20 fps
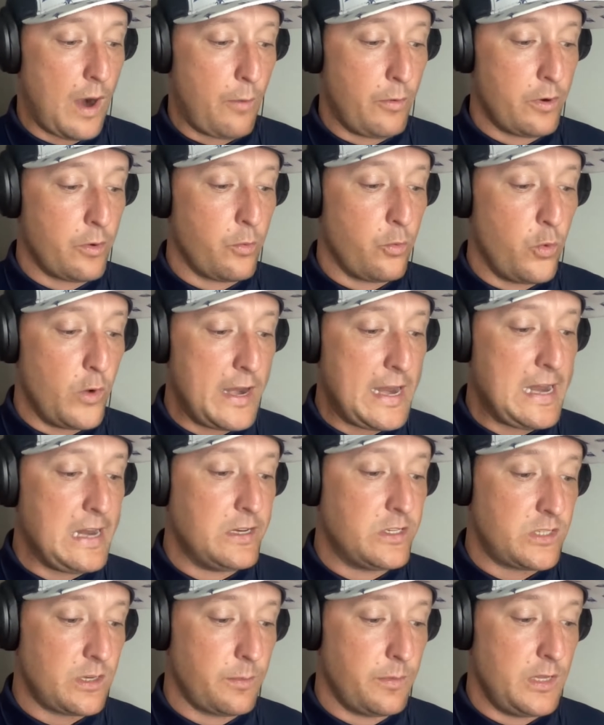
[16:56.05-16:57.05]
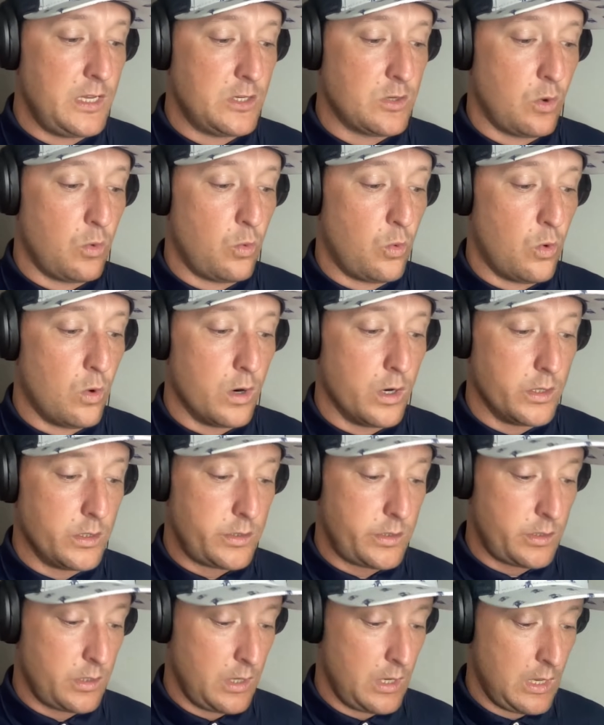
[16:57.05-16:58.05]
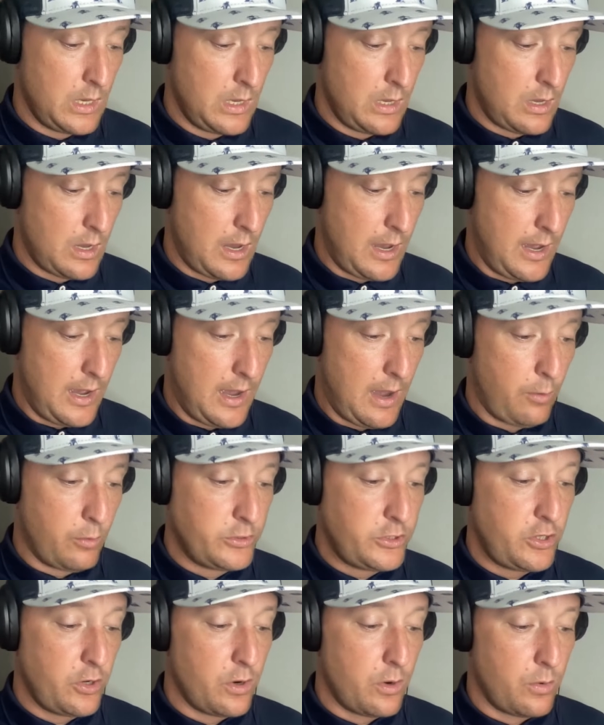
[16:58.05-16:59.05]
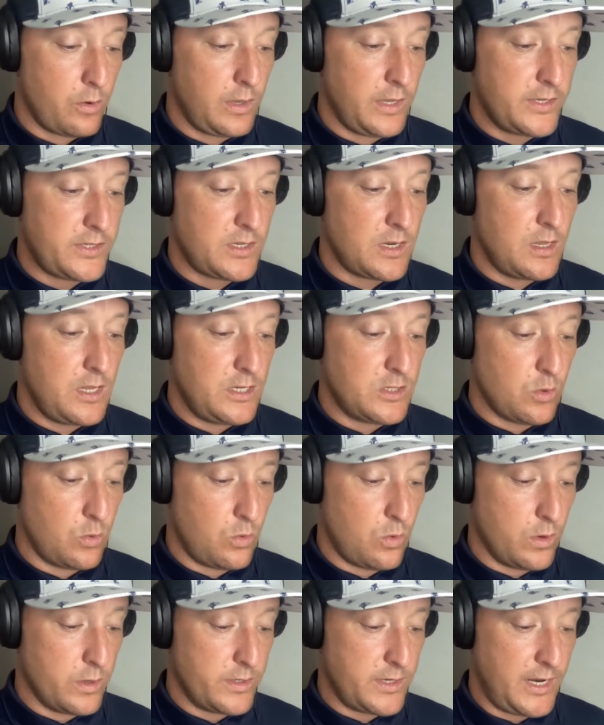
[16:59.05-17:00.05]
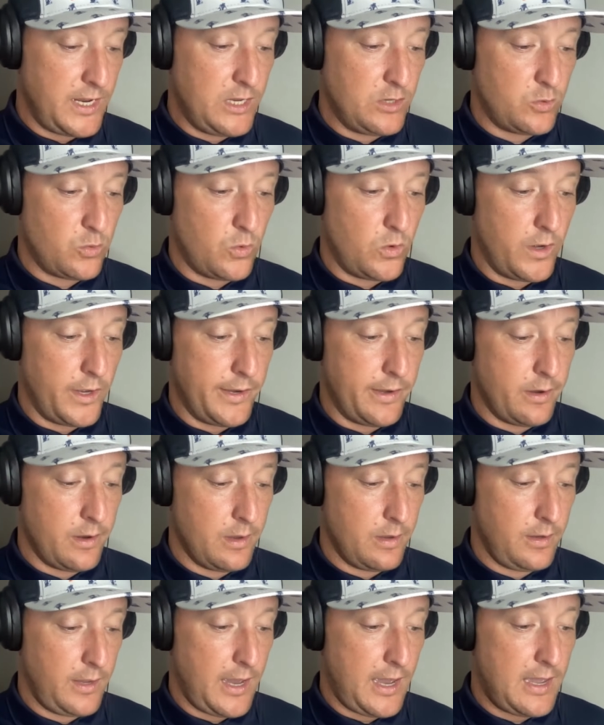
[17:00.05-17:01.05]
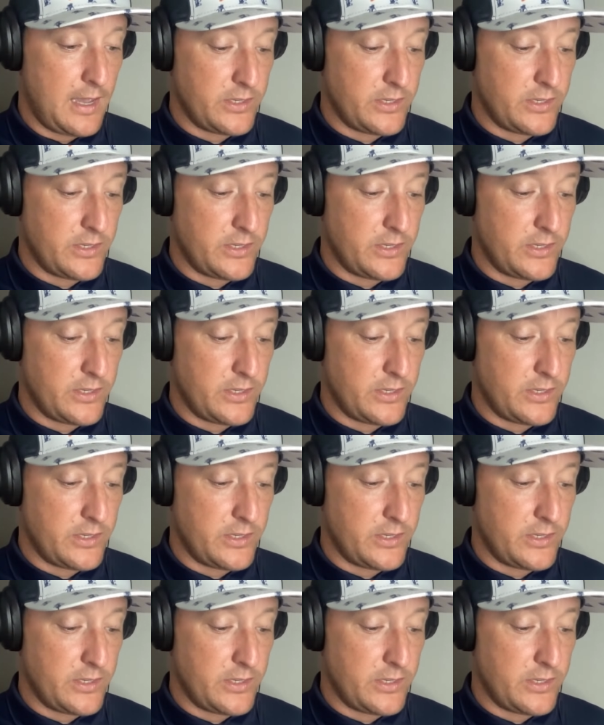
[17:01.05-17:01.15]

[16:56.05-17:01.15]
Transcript: I want to read some of these awards. I want you to listen to these awards that he's won. Okay.